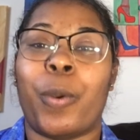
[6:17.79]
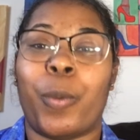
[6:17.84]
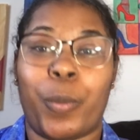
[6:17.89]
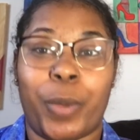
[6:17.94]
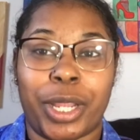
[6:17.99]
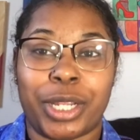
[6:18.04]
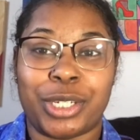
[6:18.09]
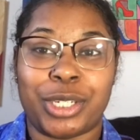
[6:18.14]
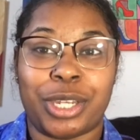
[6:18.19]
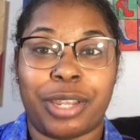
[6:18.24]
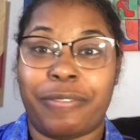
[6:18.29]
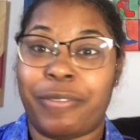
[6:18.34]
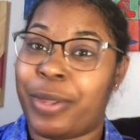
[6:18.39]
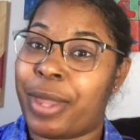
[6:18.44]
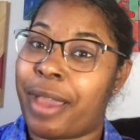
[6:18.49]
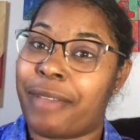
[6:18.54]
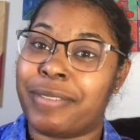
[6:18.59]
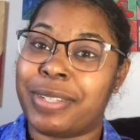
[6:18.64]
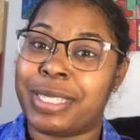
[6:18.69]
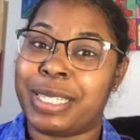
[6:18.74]
which if
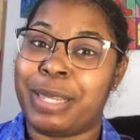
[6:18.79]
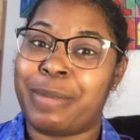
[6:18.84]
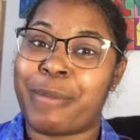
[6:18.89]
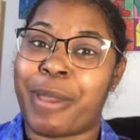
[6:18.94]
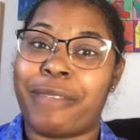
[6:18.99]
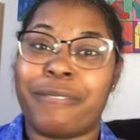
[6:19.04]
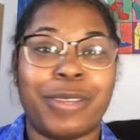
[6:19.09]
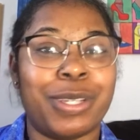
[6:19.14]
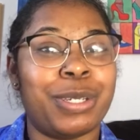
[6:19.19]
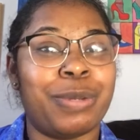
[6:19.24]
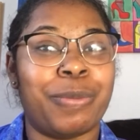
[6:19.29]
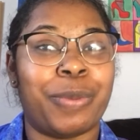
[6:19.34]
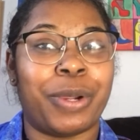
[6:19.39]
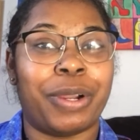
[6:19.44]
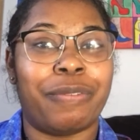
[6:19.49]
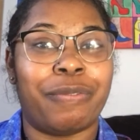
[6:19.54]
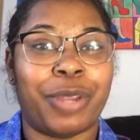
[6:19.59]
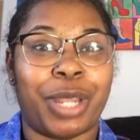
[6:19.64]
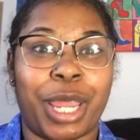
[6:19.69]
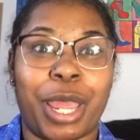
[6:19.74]
you haven't seen my vision
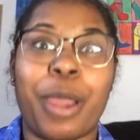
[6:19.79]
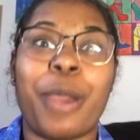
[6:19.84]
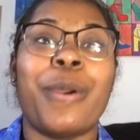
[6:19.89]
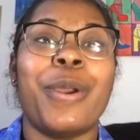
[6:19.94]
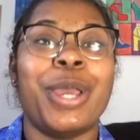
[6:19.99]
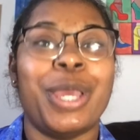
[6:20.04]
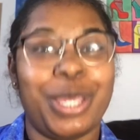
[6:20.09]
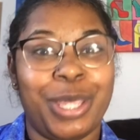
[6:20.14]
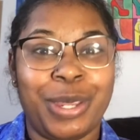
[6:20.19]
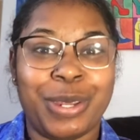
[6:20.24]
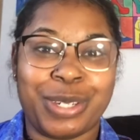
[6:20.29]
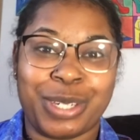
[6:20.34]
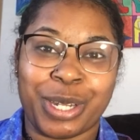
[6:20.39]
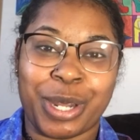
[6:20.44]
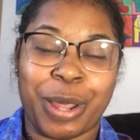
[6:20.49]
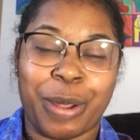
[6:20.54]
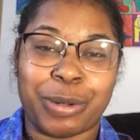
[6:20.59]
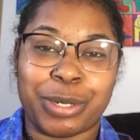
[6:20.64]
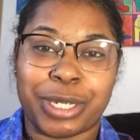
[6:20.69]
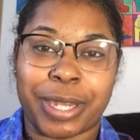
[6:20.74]
board video, you
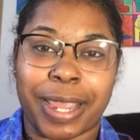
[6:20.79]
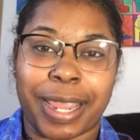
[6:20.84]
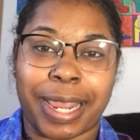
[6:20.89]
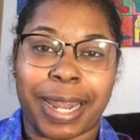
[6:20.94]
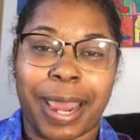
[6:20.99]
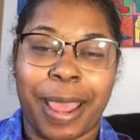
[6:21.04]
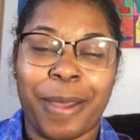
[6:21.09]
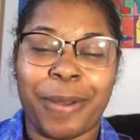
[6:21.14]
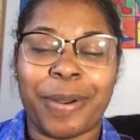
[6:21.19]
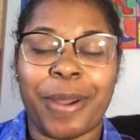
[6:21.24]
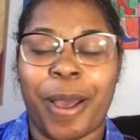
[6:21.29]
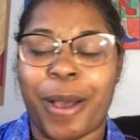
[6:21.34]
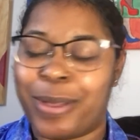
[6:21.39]
should go check it out.